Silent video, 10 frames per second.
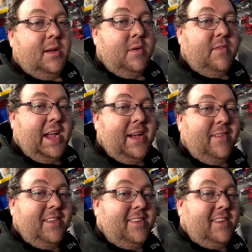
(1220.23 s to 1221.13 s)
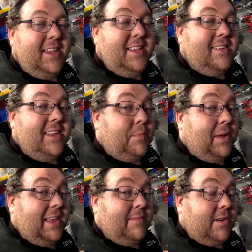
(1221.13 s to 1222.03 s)
without the CNC
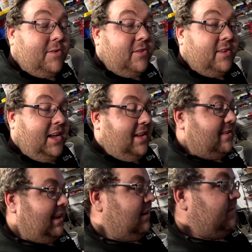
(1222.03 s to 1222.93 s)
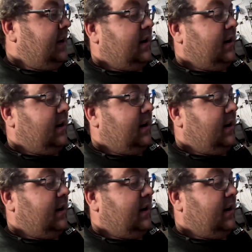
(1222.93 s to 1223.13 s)
plasma cutter itself.